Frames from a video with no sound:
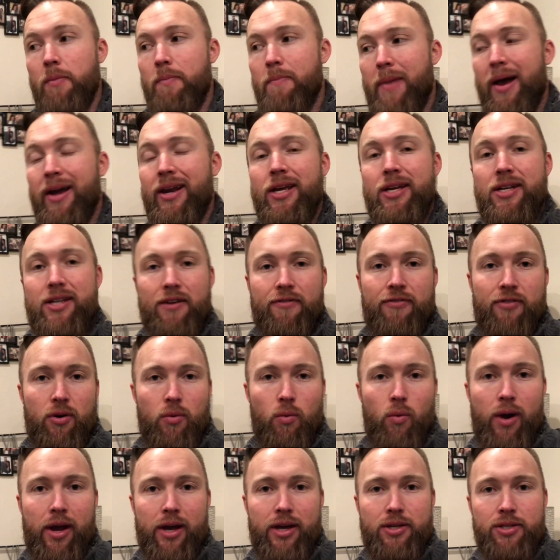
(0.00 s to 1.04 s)
many different
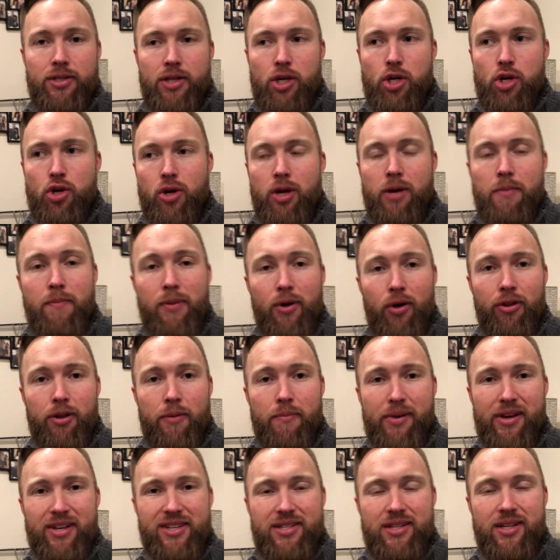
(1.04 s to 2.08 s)
ways that you can build a
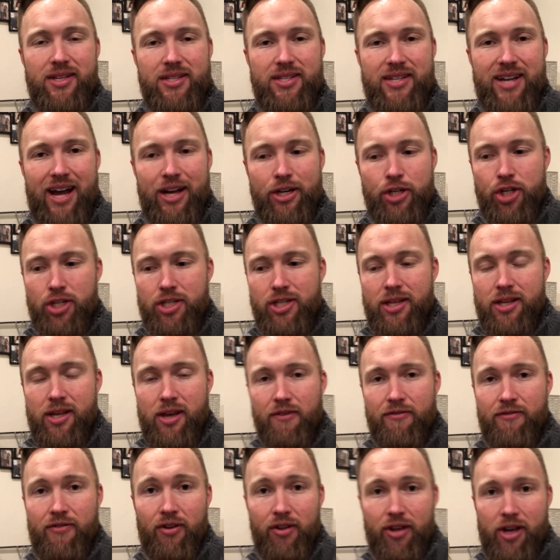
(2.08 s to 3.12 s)
business, not just in the
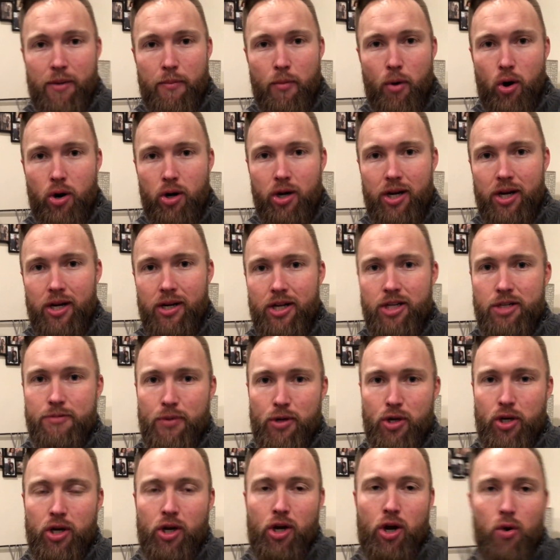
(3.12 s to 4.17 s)
affiliate marketing niche,
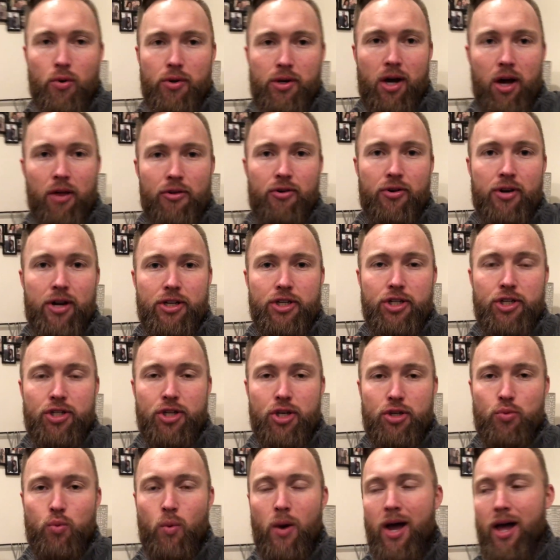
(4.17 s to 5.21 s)
but you can go into other niches
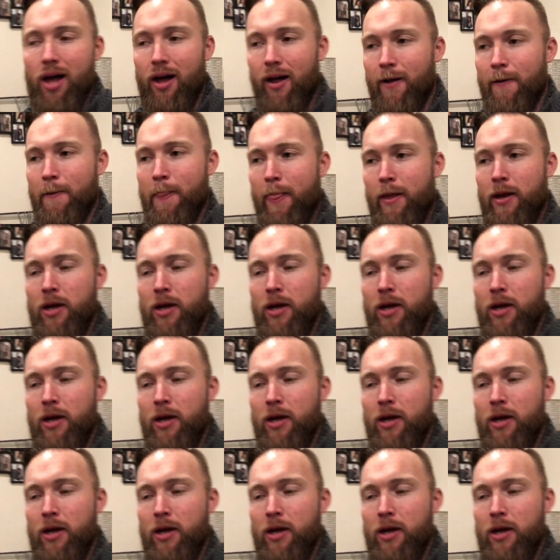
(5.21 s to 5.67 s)
as well.